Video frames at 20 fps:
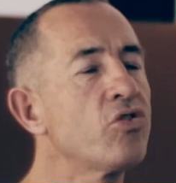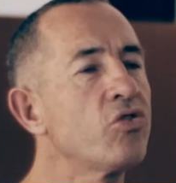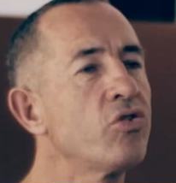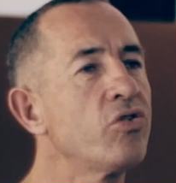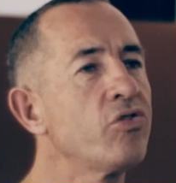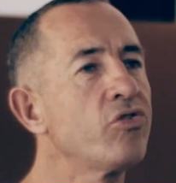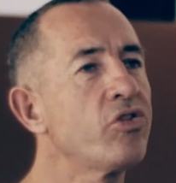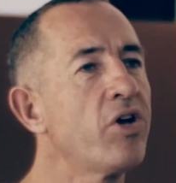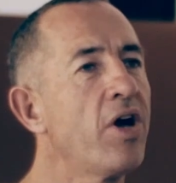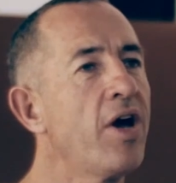
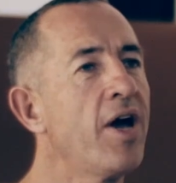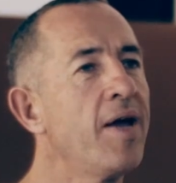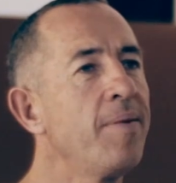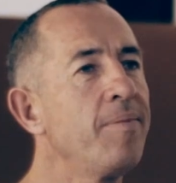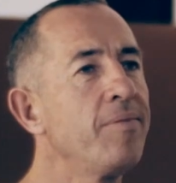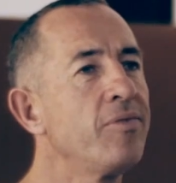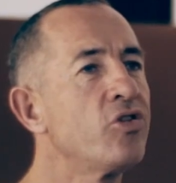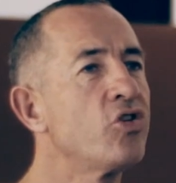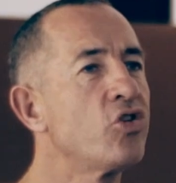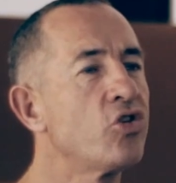sort of
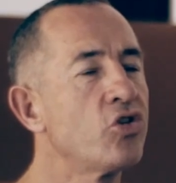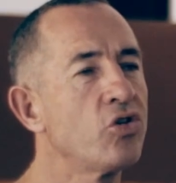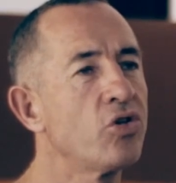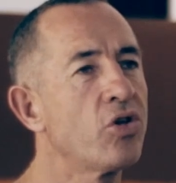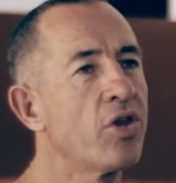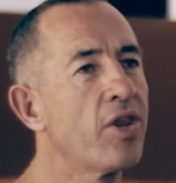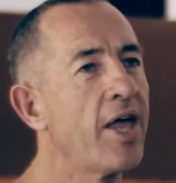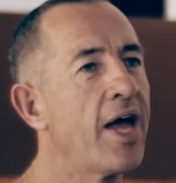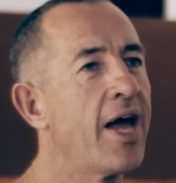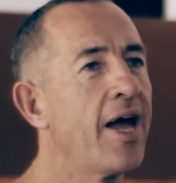time
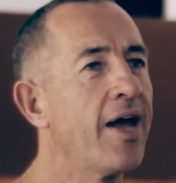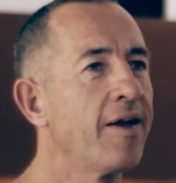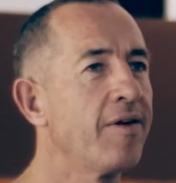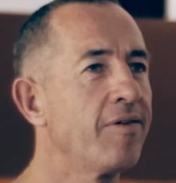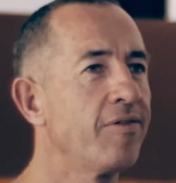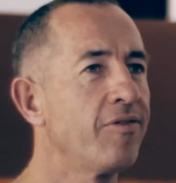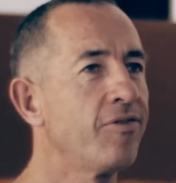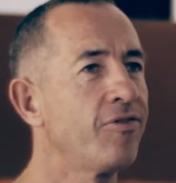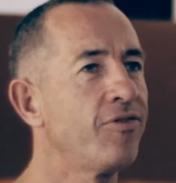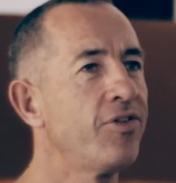should that
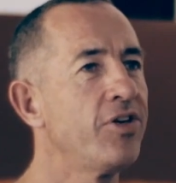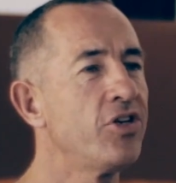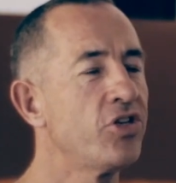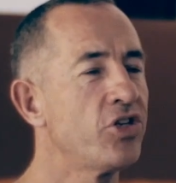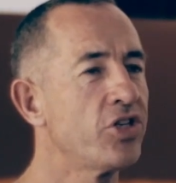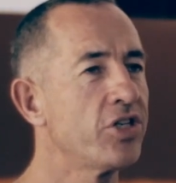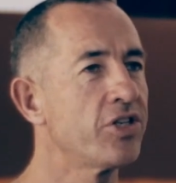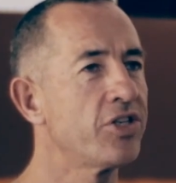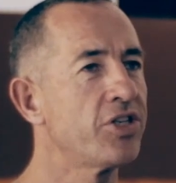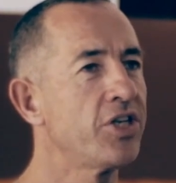finishing